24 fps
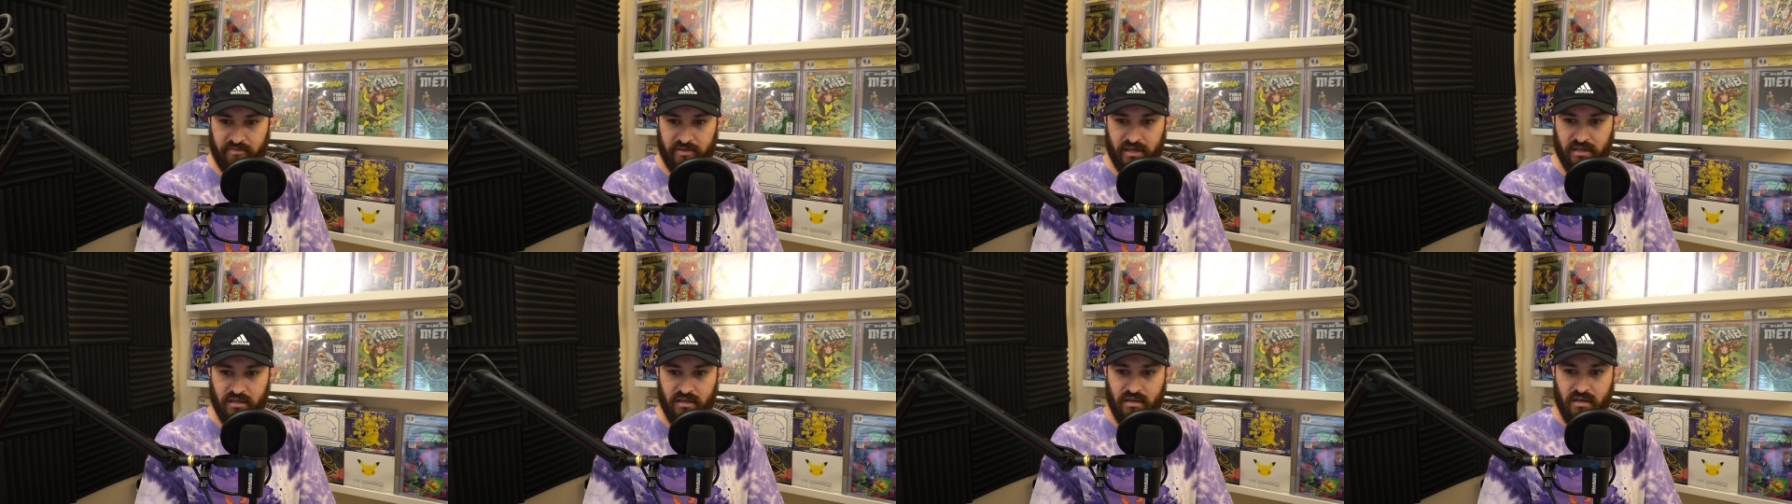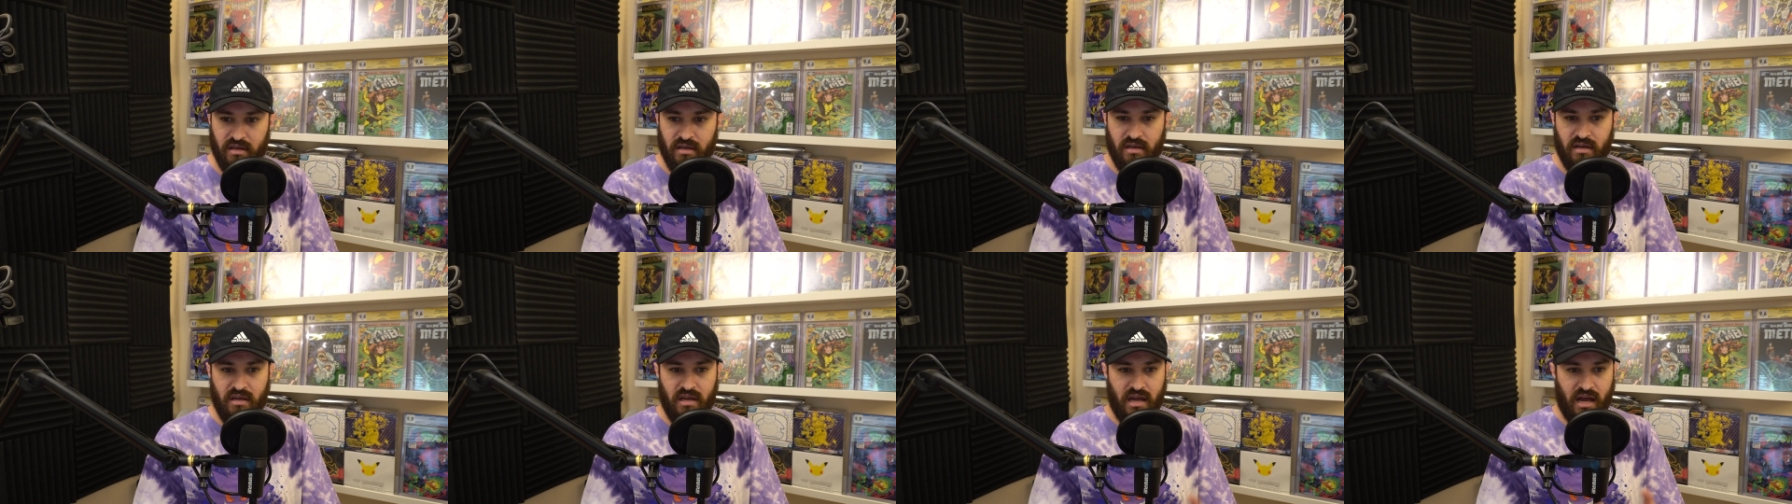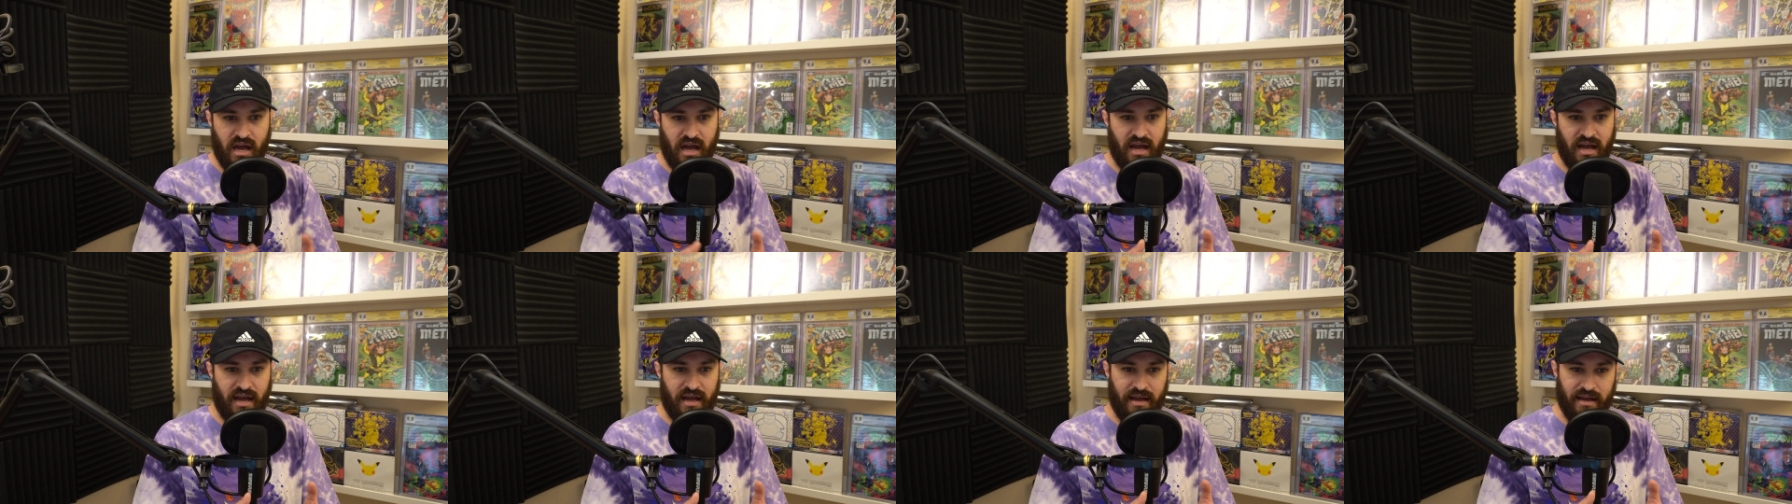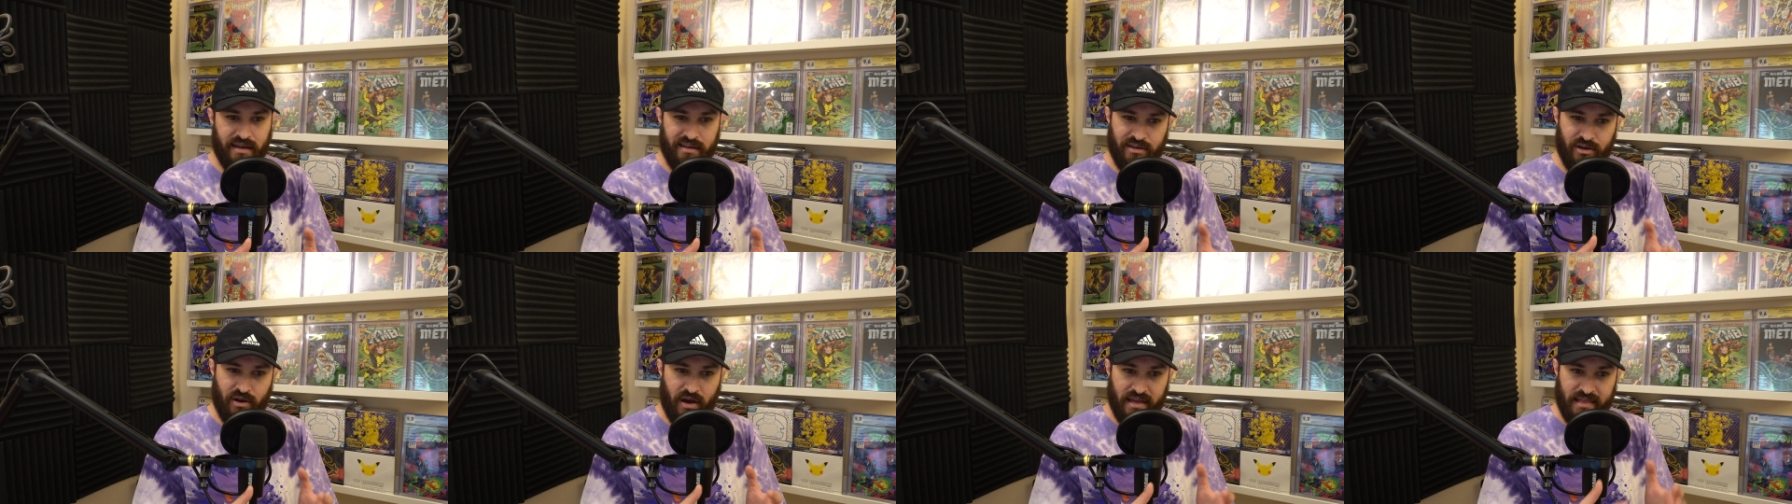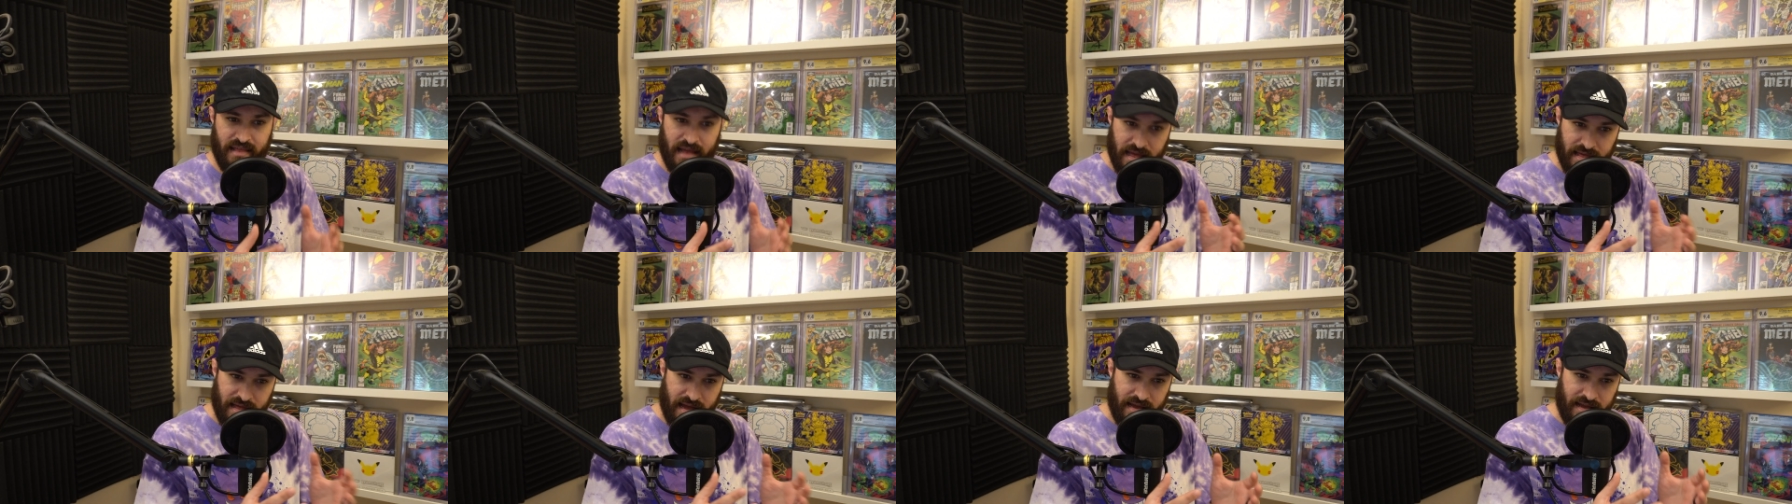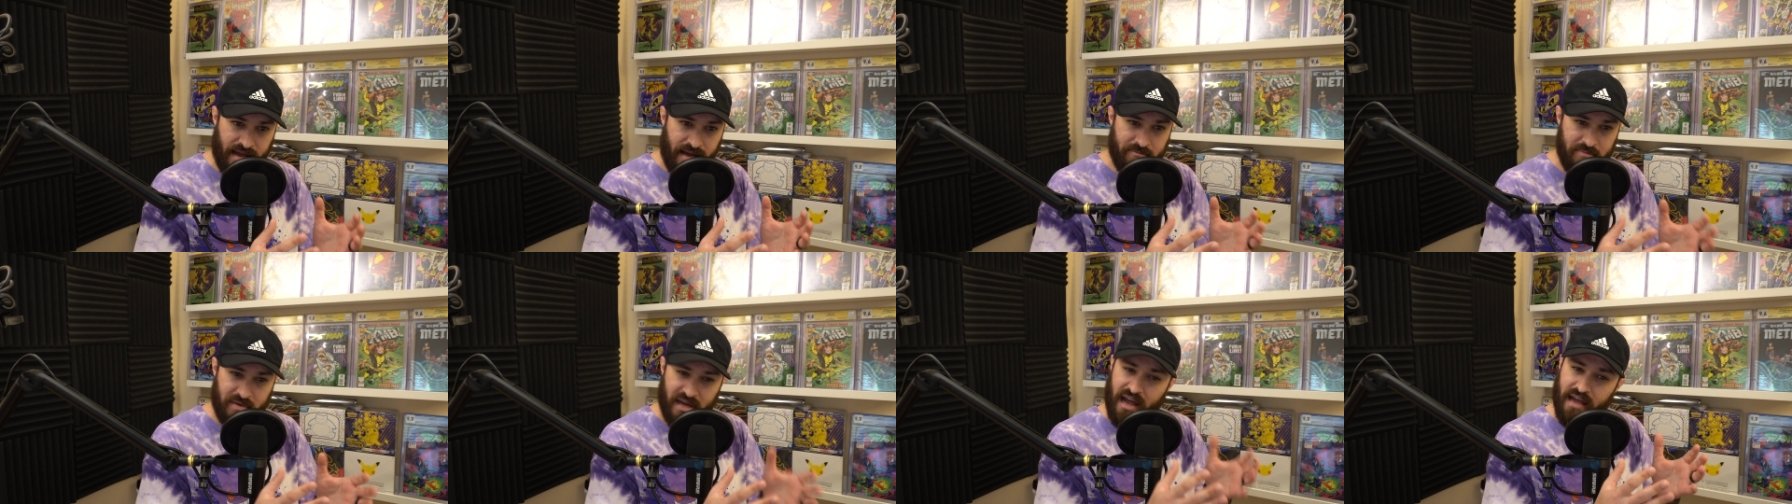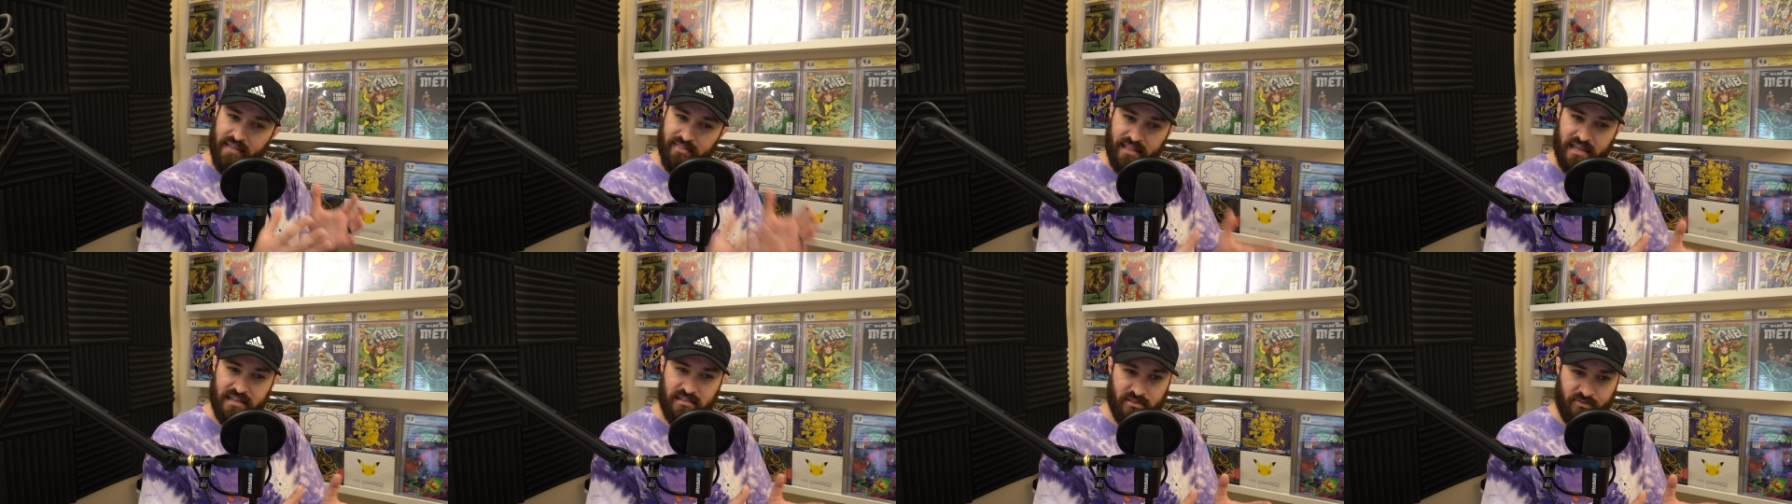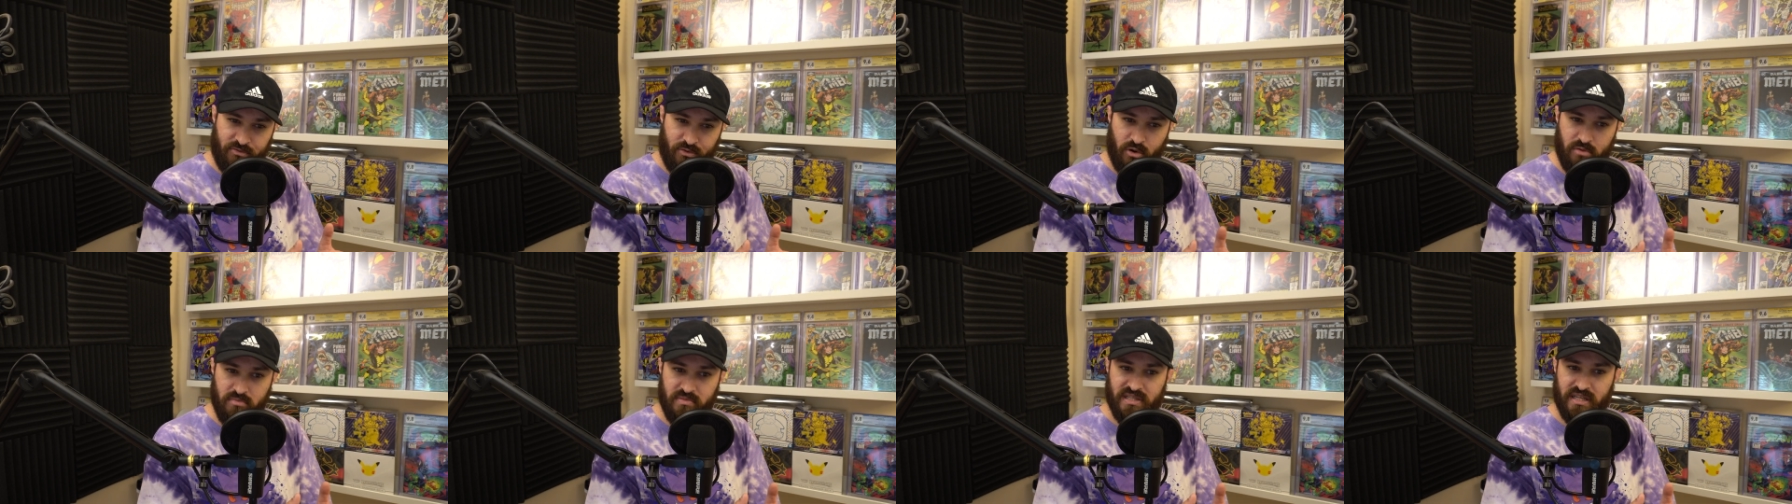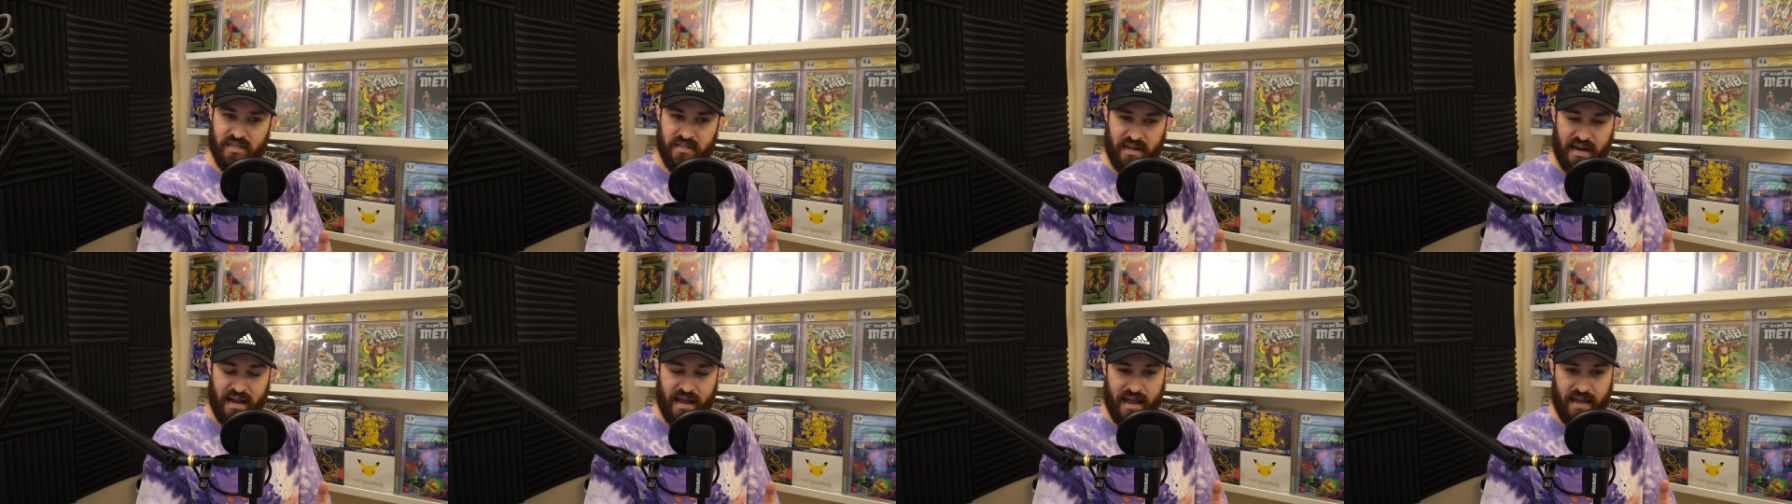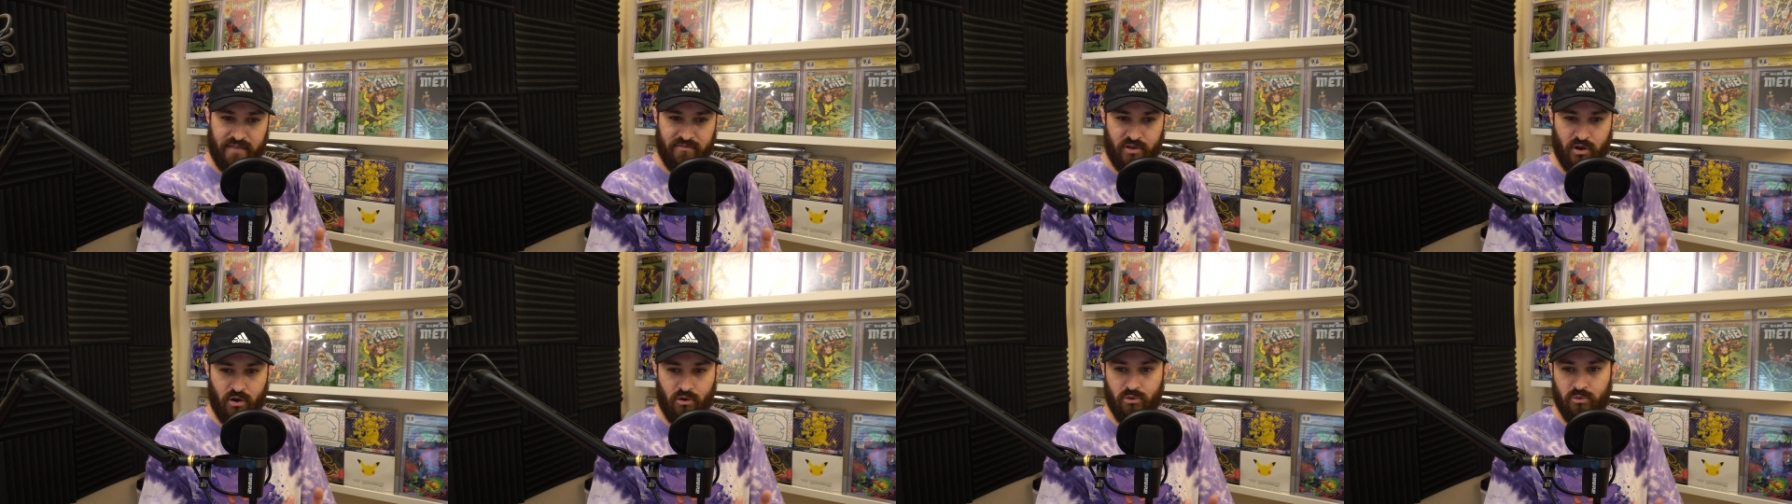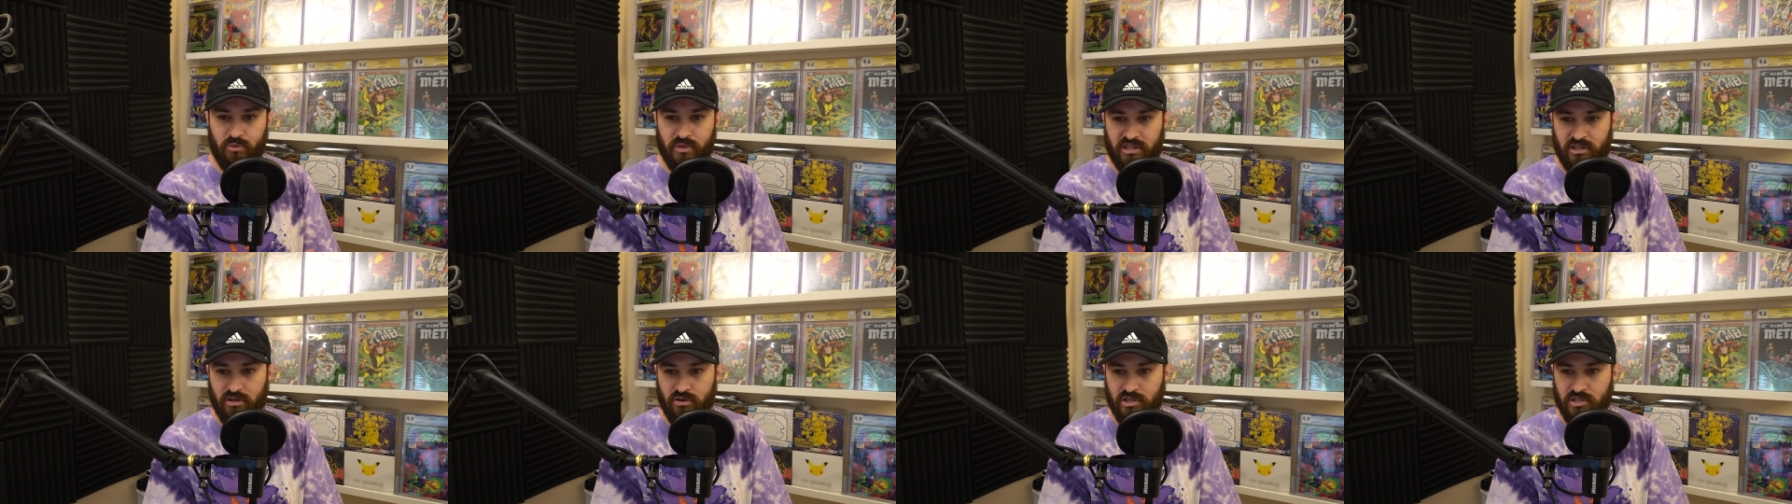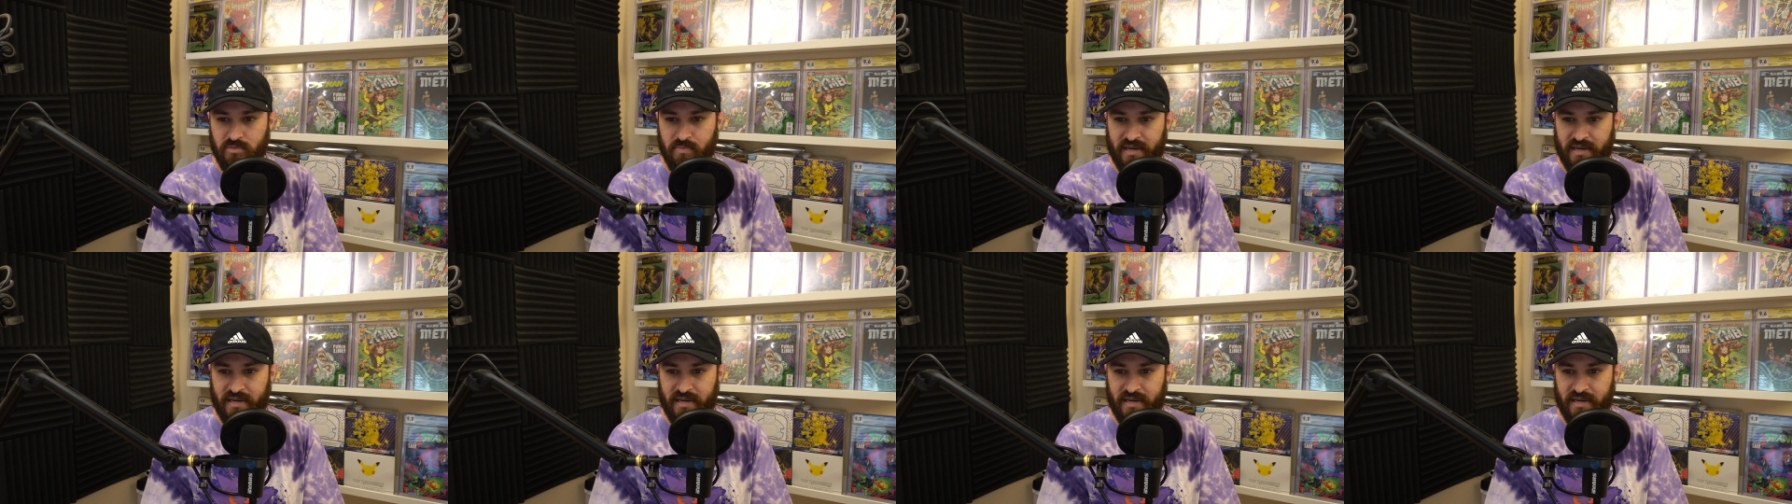And, I like the formula that I have going with those,